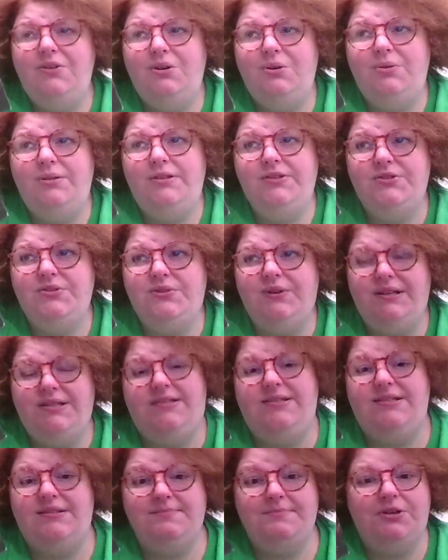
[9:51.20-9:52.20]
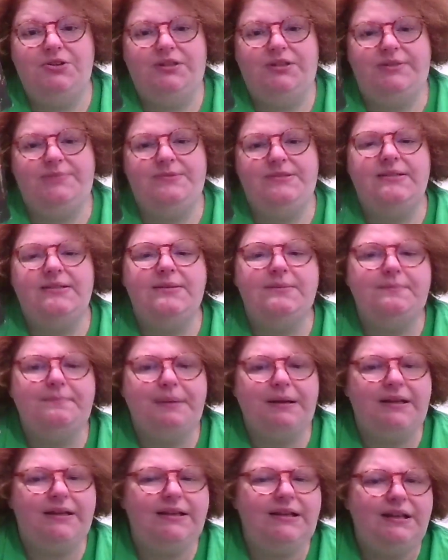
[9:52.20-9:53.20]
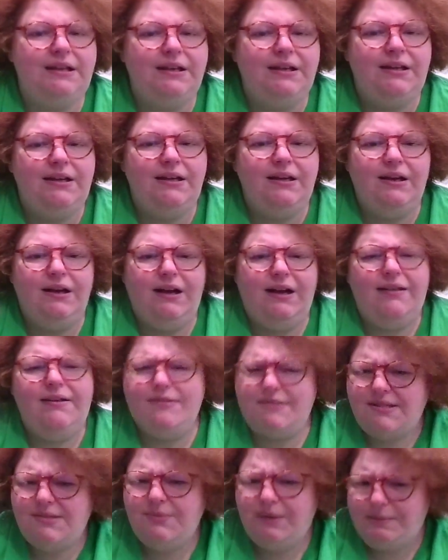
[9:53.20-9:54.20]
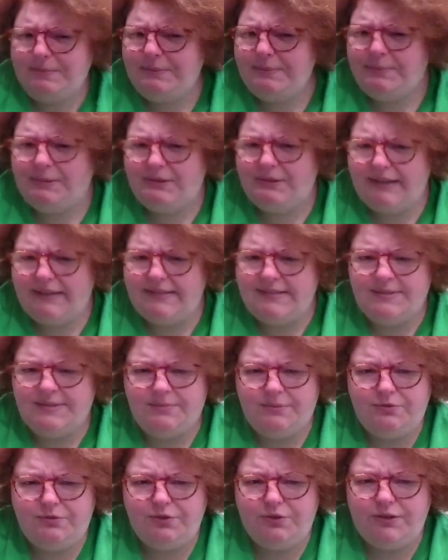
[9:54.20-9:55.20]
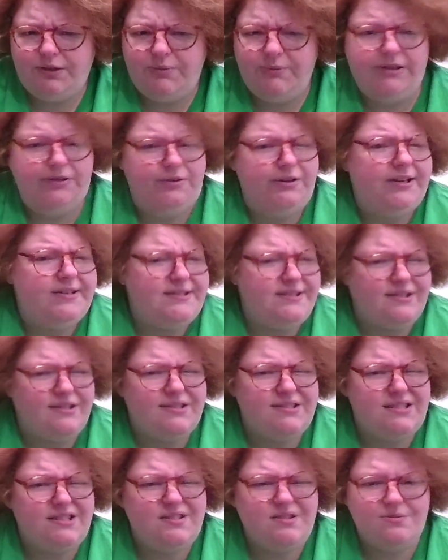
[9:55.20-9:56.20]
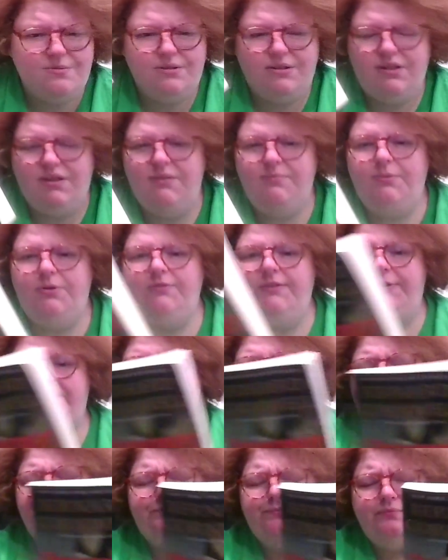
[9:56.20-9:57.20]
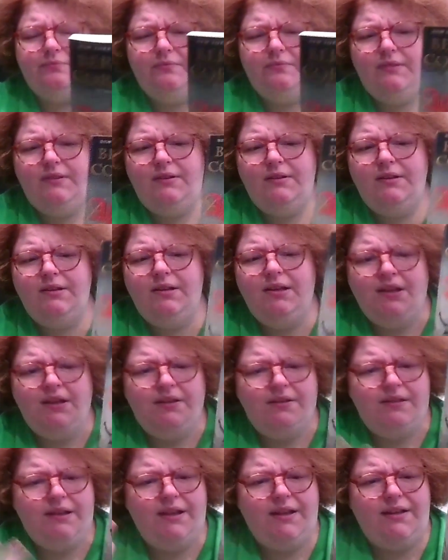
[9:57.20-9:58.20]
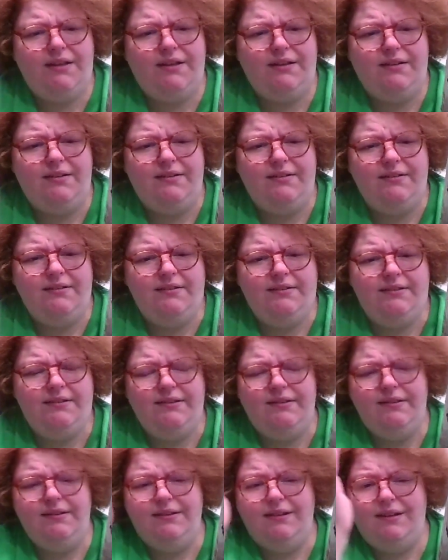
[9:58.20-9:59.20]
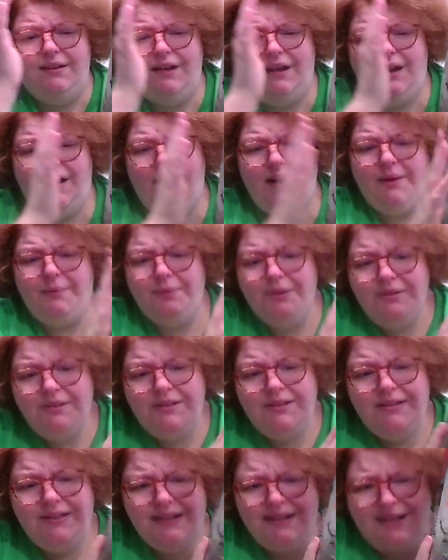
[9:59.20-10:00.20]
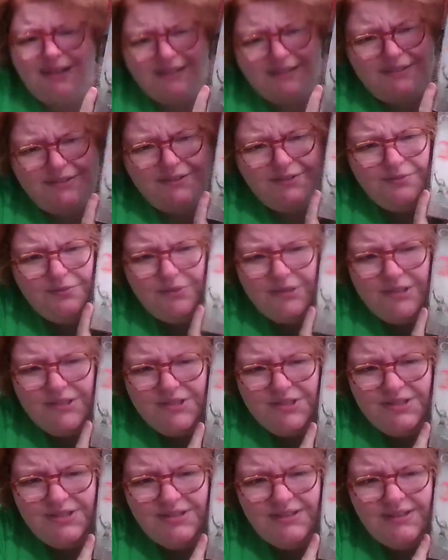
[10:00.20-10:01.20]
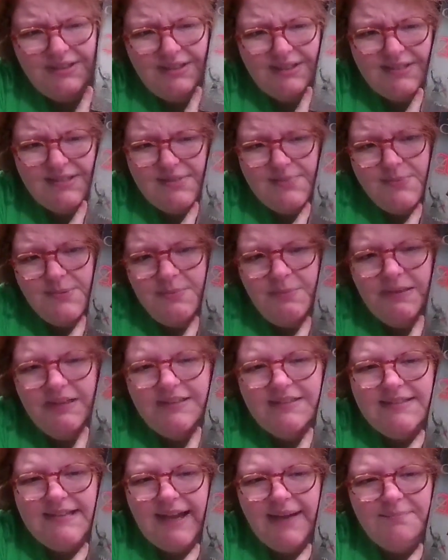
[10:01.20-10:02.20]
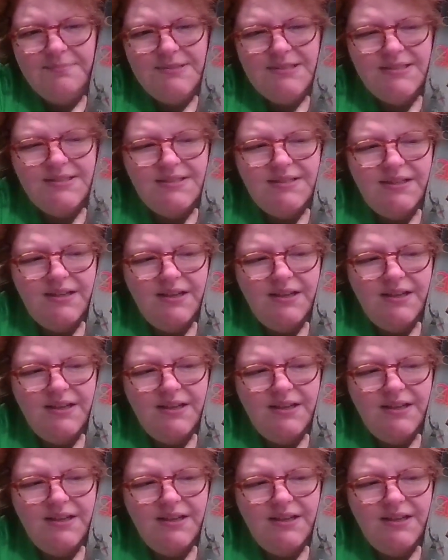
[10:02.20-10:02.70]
he's crazy, Mel Gibson, but I could see why people liked him before he went crazy, because that's a really good movie. And I really kind of wish this would be adapted,